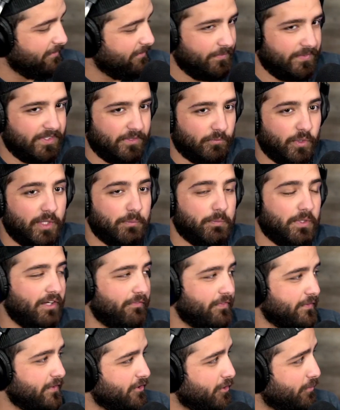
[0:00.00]
Rip
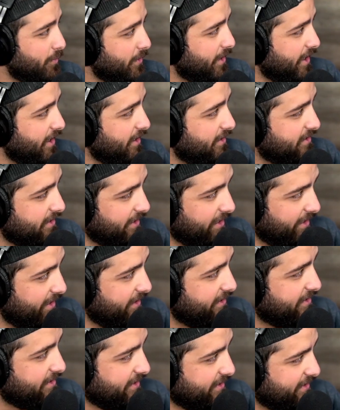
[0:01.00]
off and duplicate is the key to
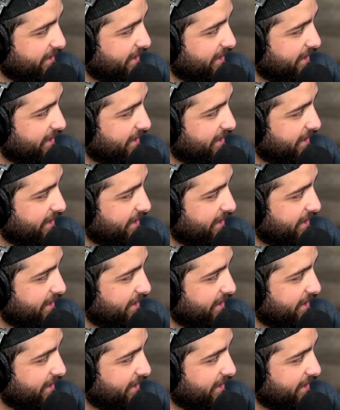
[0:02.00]
success.